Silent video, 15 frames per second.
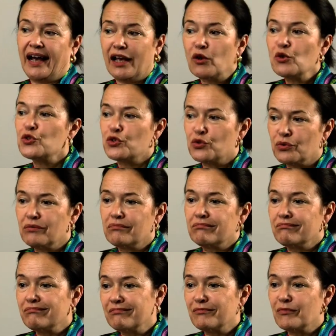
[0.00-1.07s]
I also
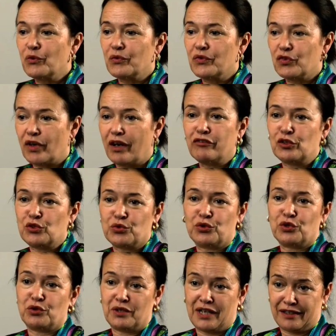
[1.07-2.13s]
traveled to
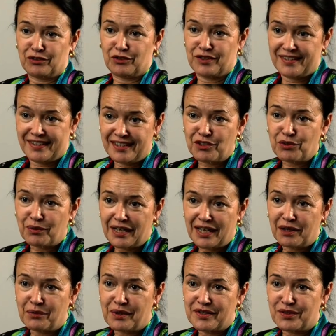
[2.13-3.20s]
the United States when
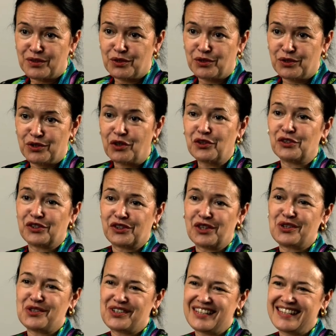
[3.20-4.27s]
I was a young
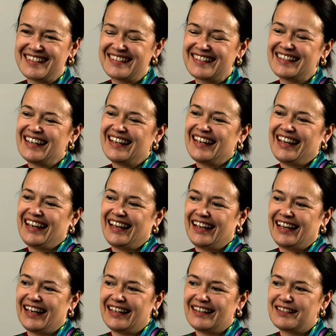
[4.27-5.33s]
oncologist,
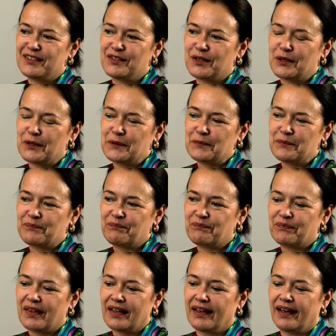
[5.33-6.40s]
and
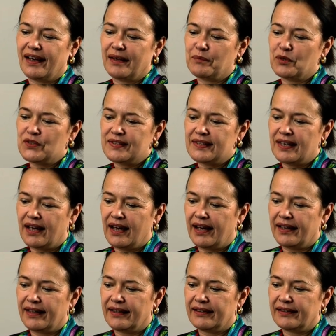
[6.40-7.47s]
I must say
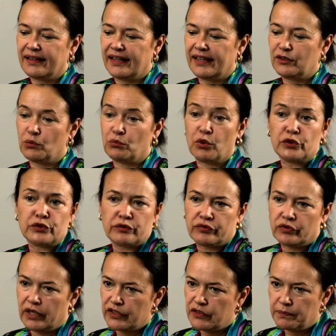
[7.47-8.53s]
I had a
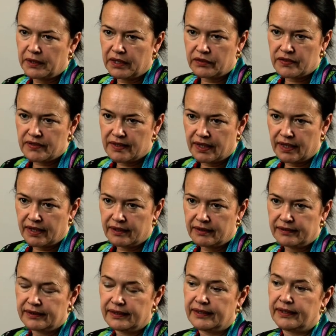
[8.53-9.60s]
wonderful experience there.
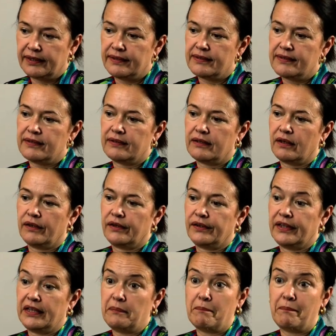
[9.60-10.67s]
It
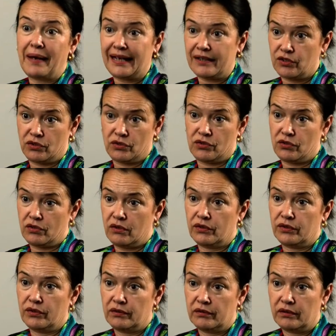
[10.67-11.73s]
impacted
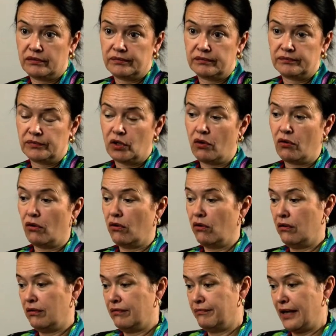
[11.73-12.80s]
on
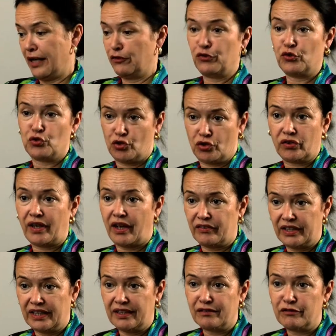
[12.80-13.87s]
all my future
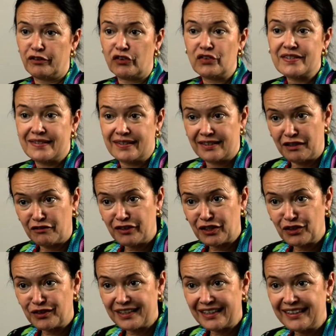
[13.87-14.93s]
career very
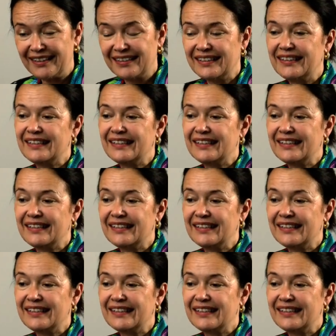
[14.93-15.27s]
significantly.